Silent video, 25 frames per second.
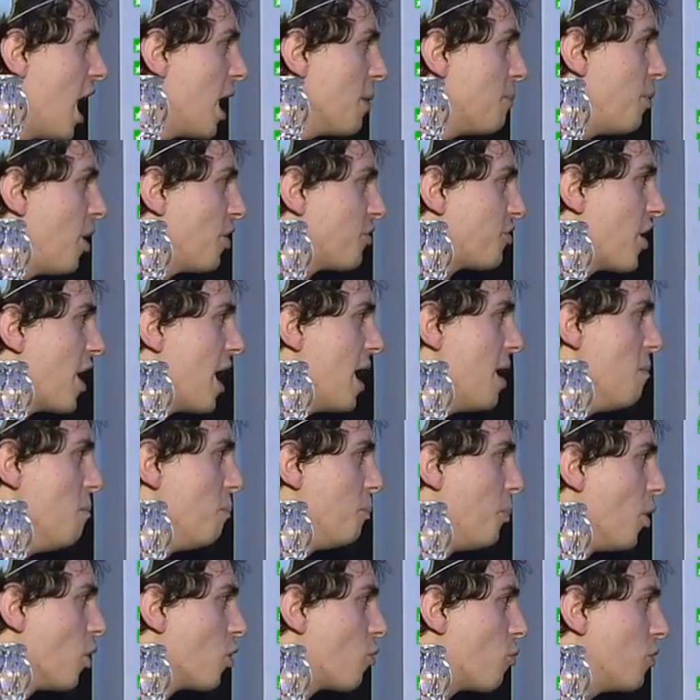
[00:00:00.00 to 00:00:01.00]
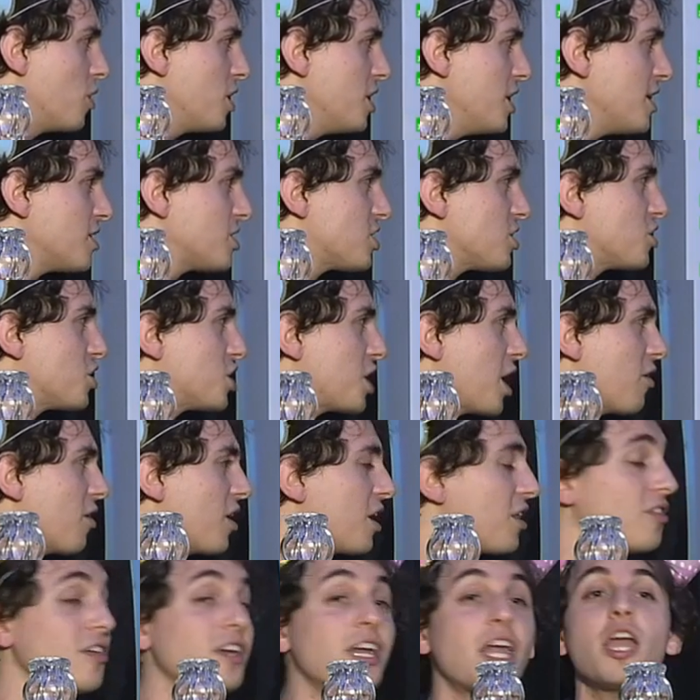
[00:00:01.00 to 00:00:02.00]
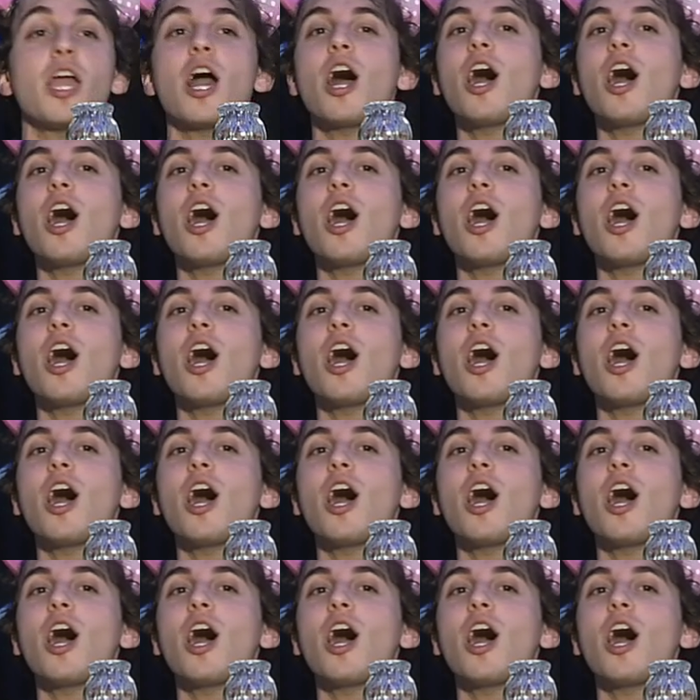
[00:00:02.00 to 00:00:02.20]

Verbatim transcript: I bought the M book when he had the charity thingy.